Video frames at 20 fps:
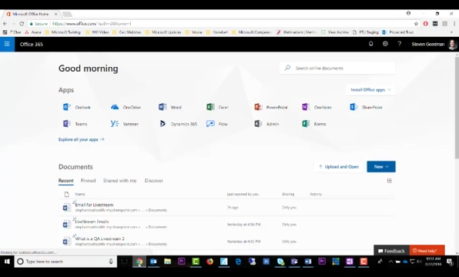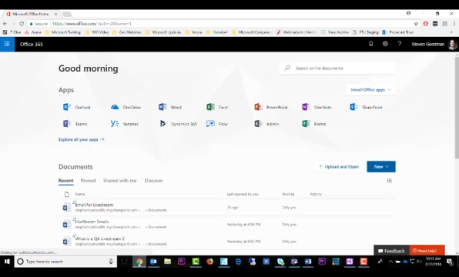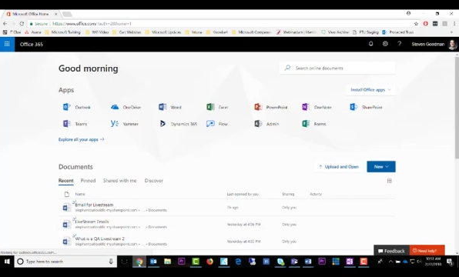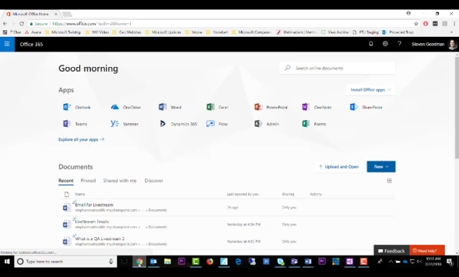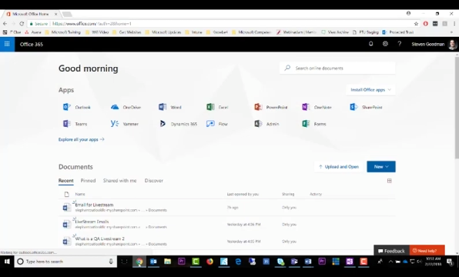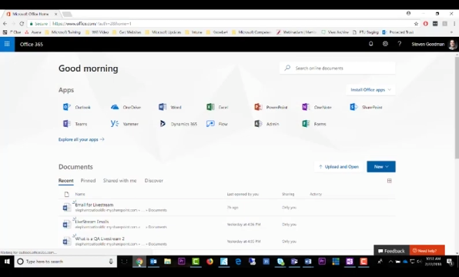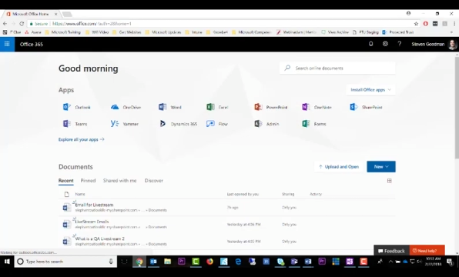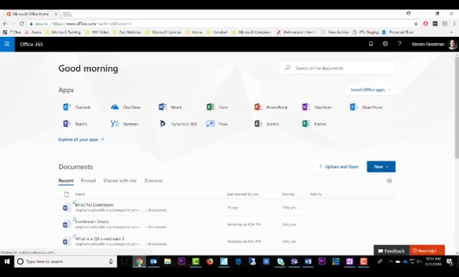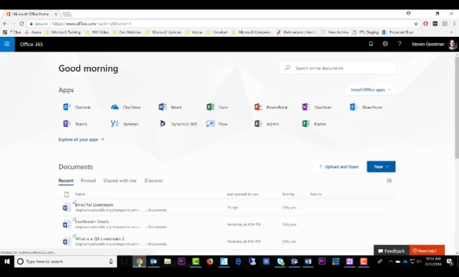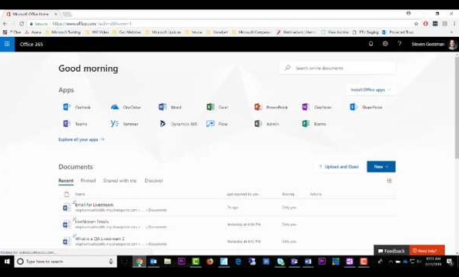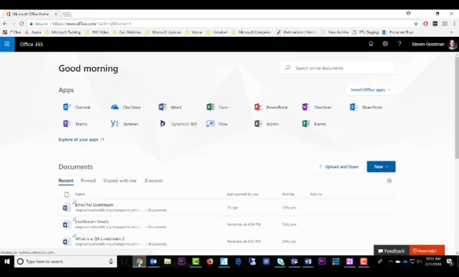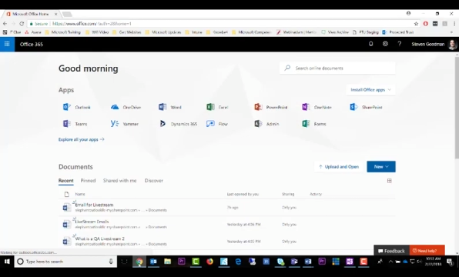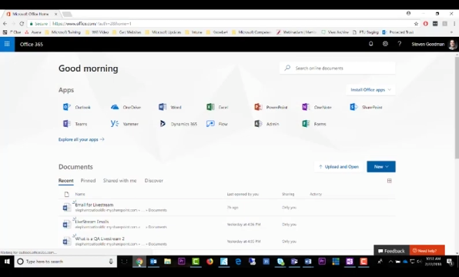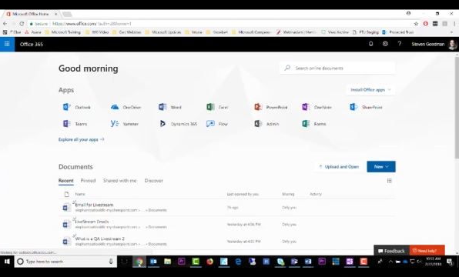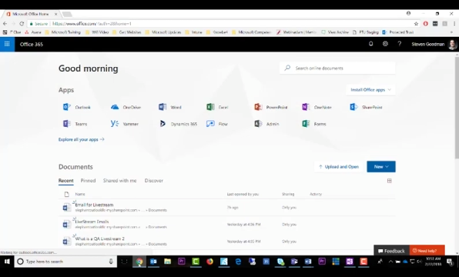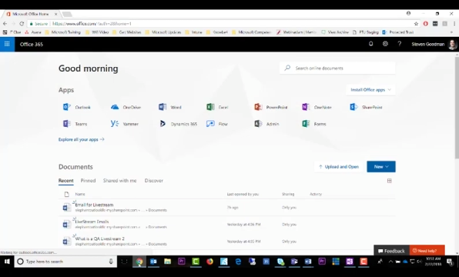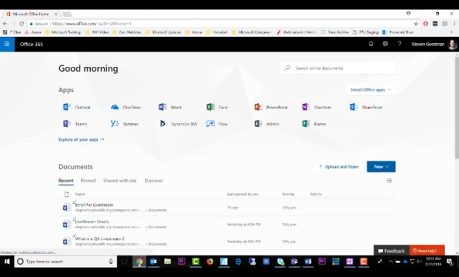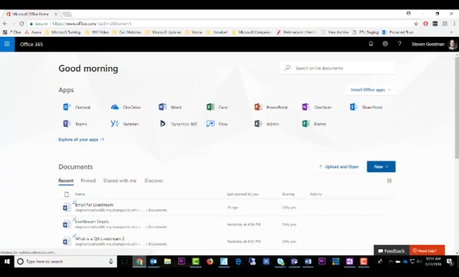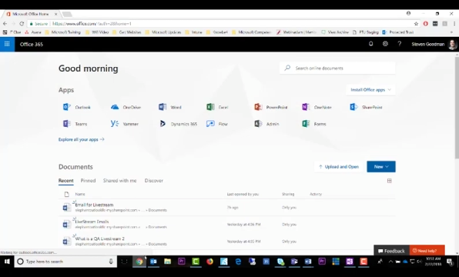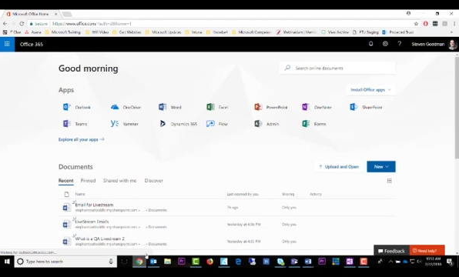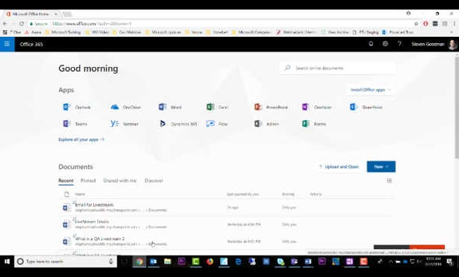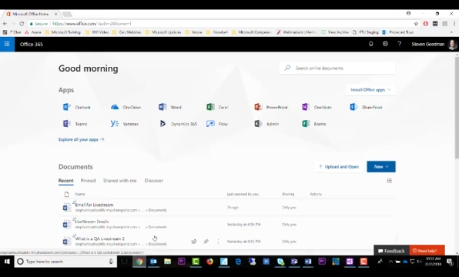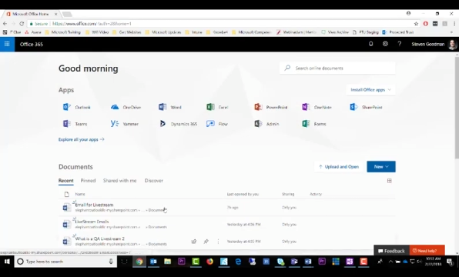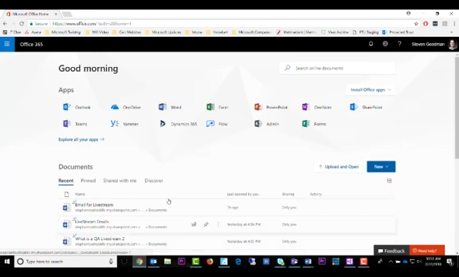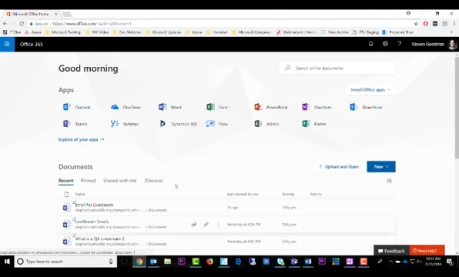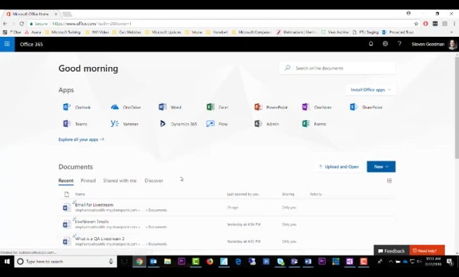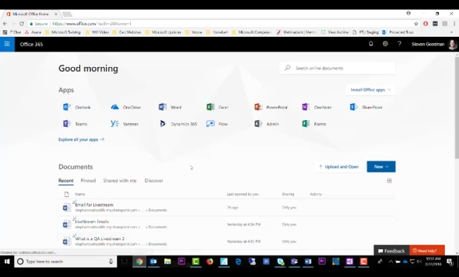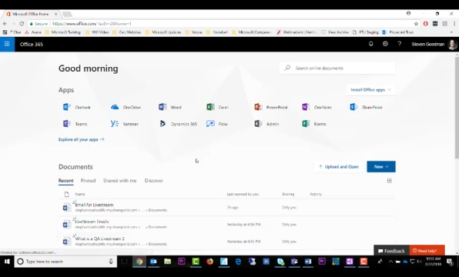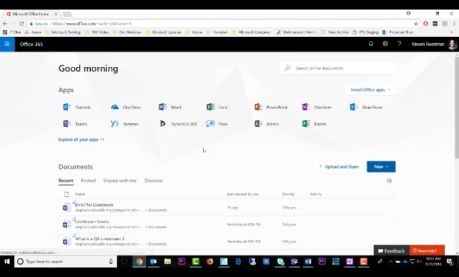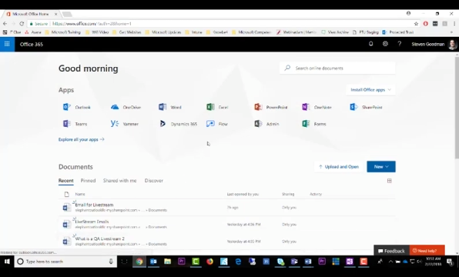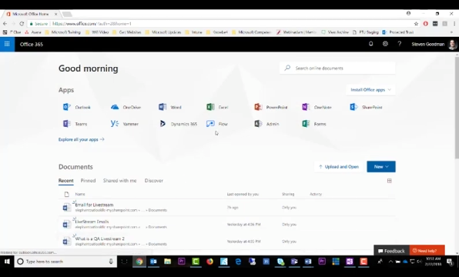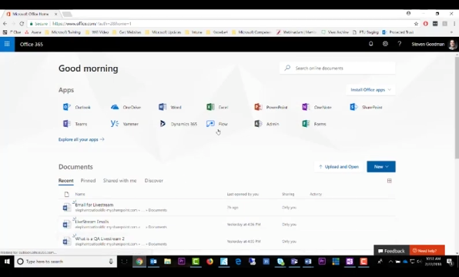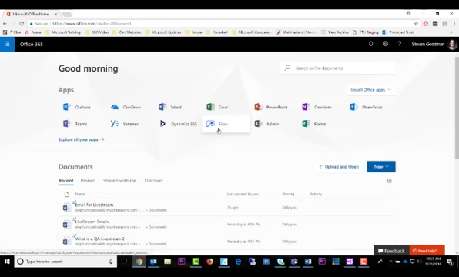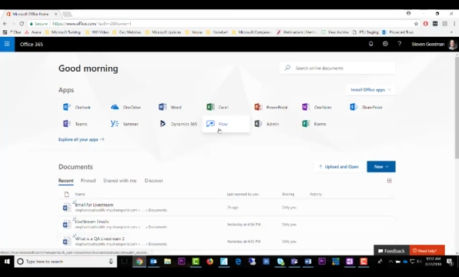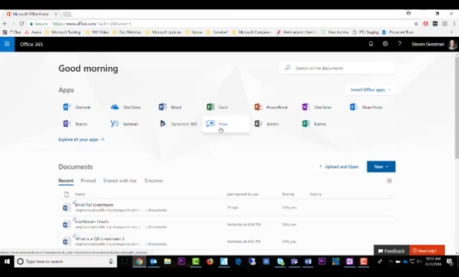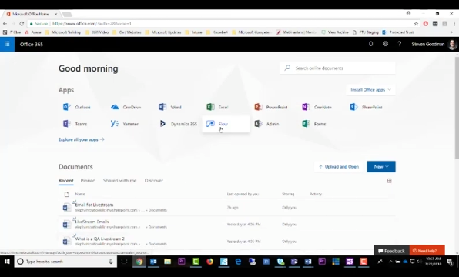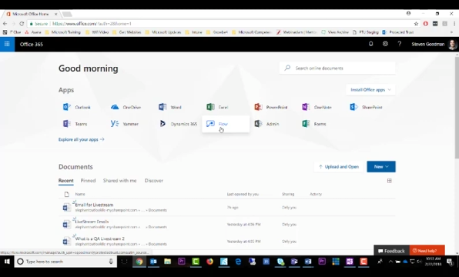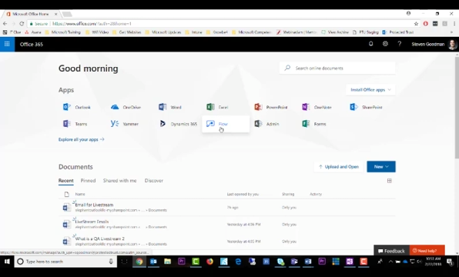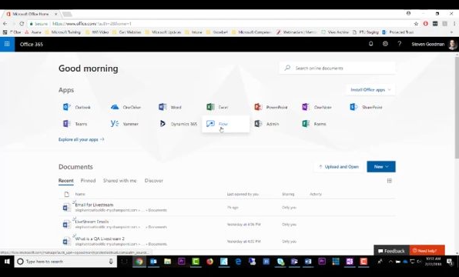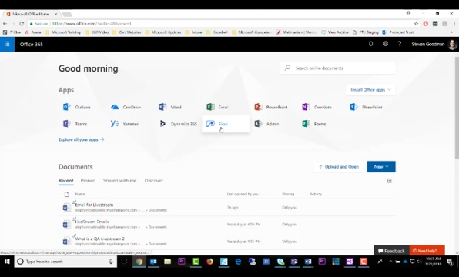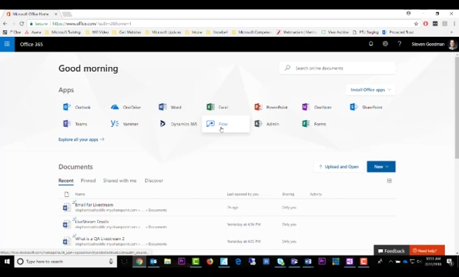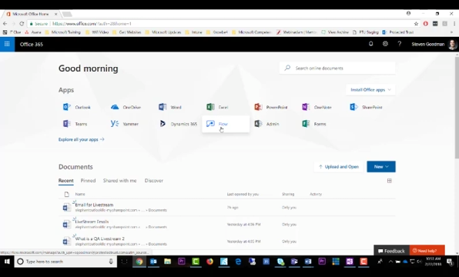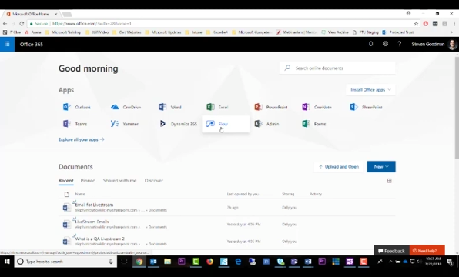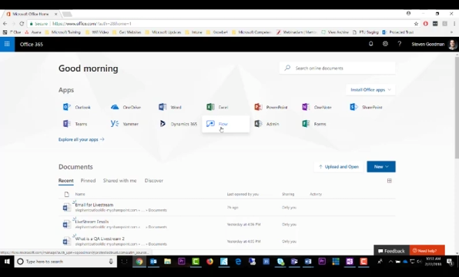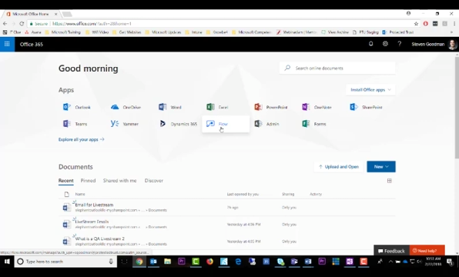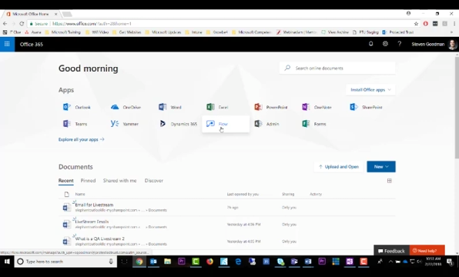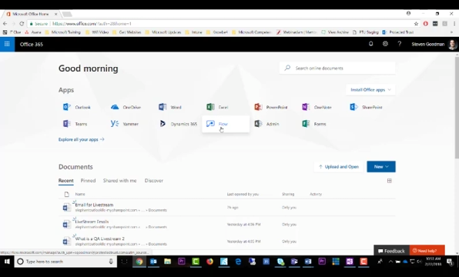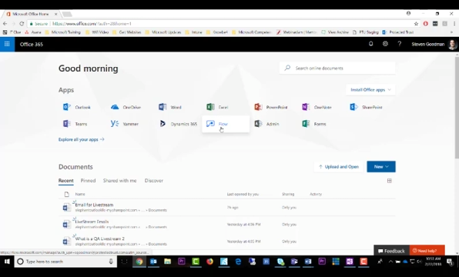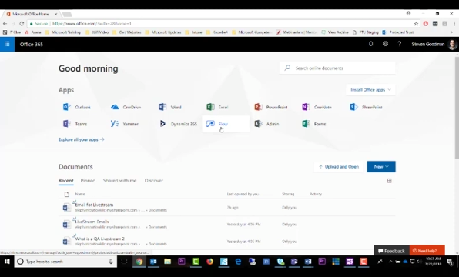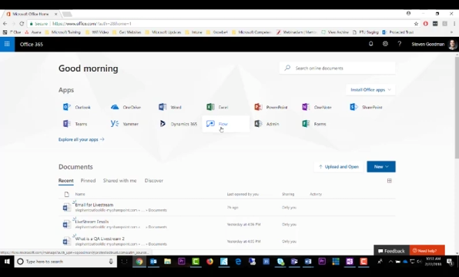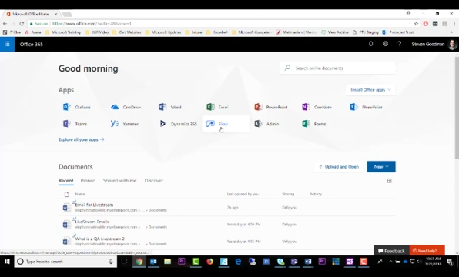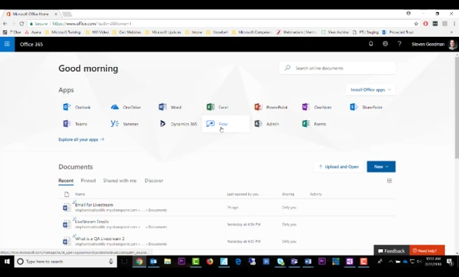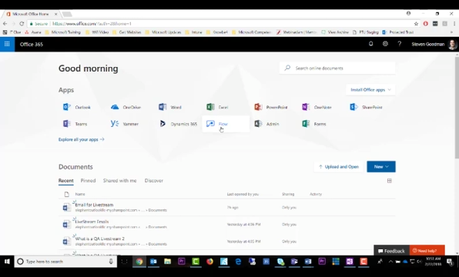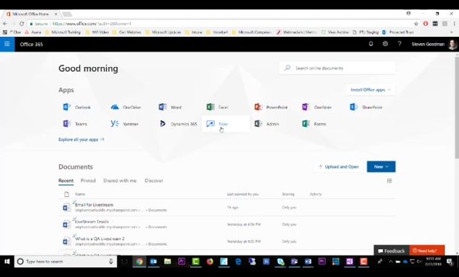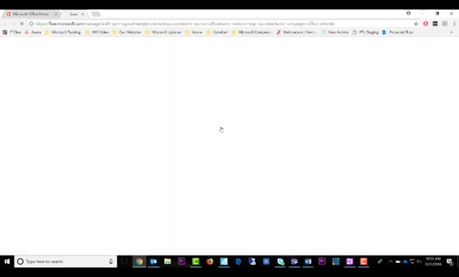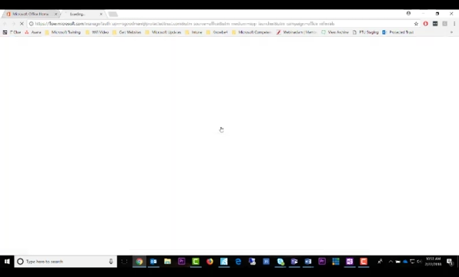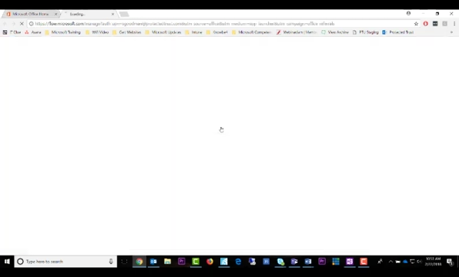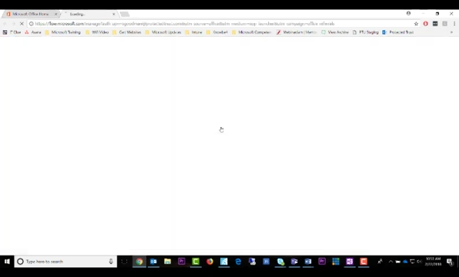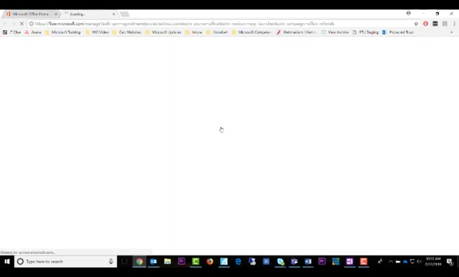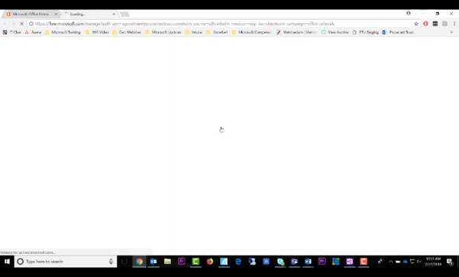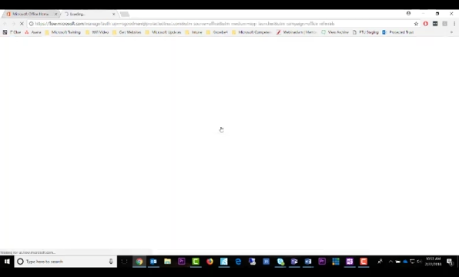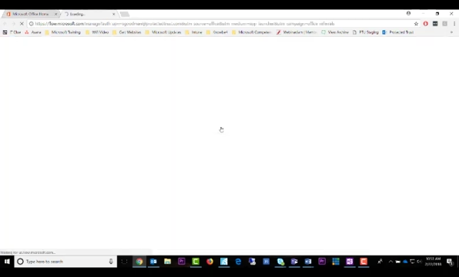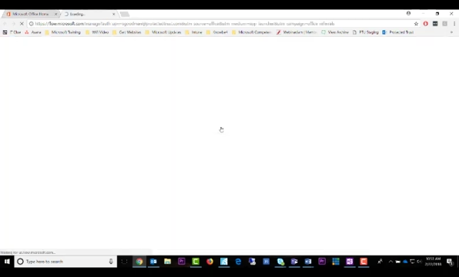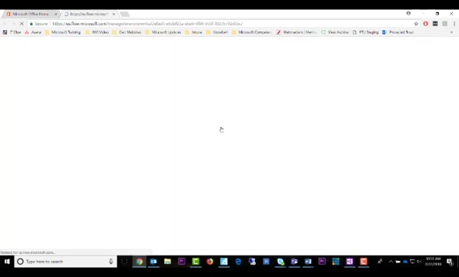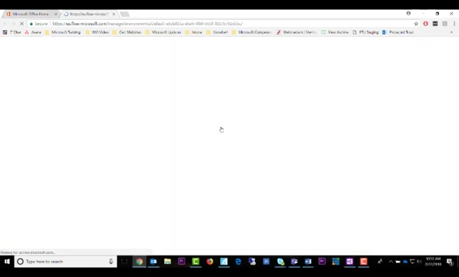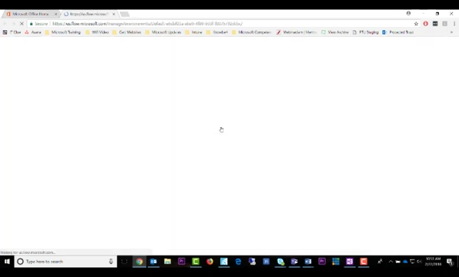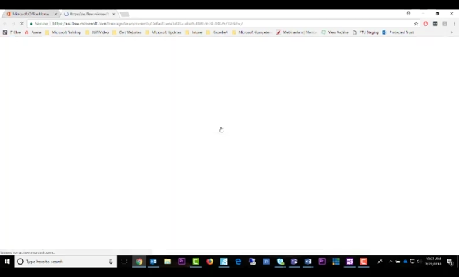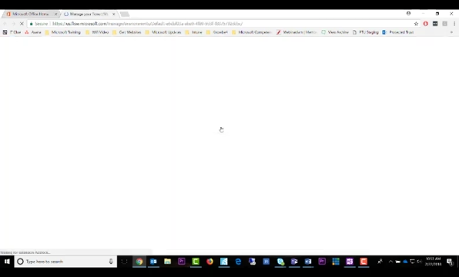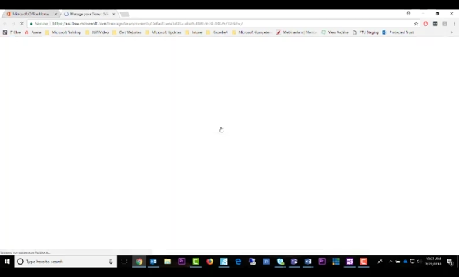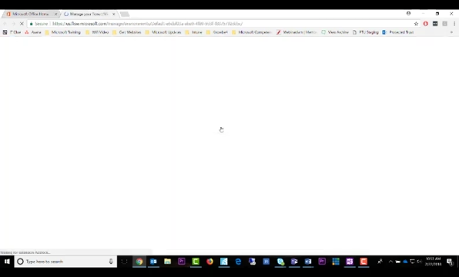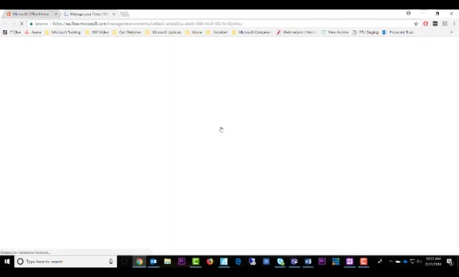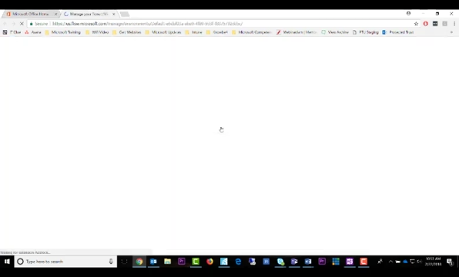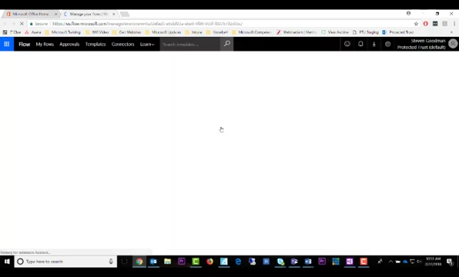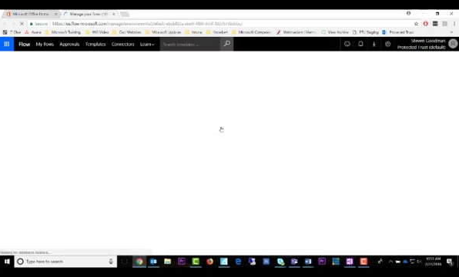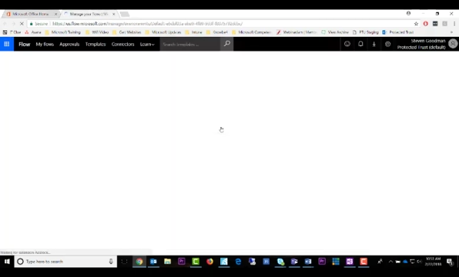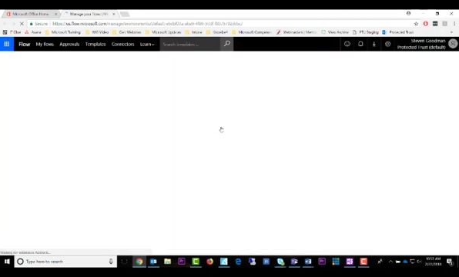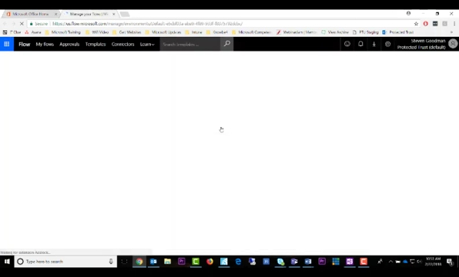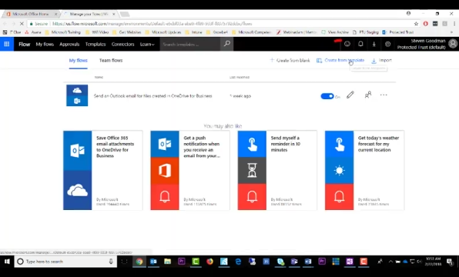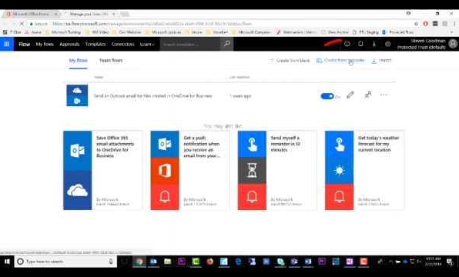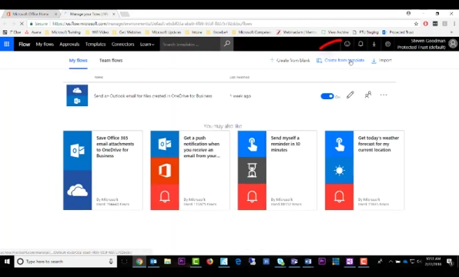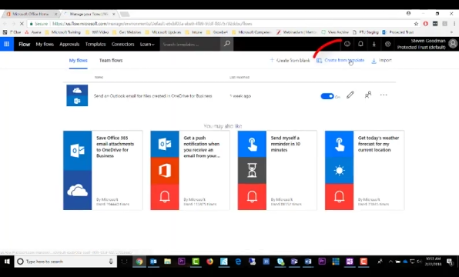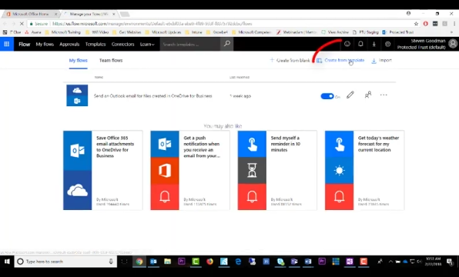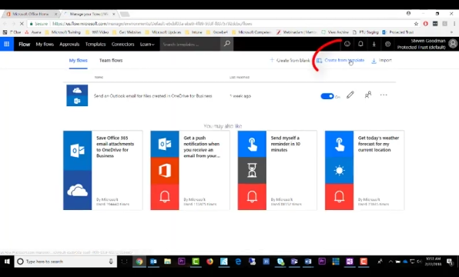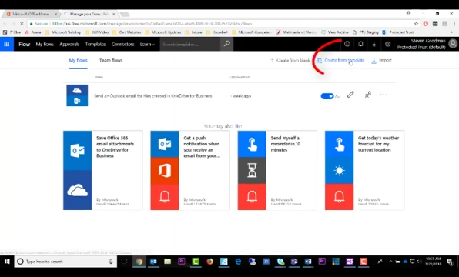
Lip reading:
[unreadable: no face in view]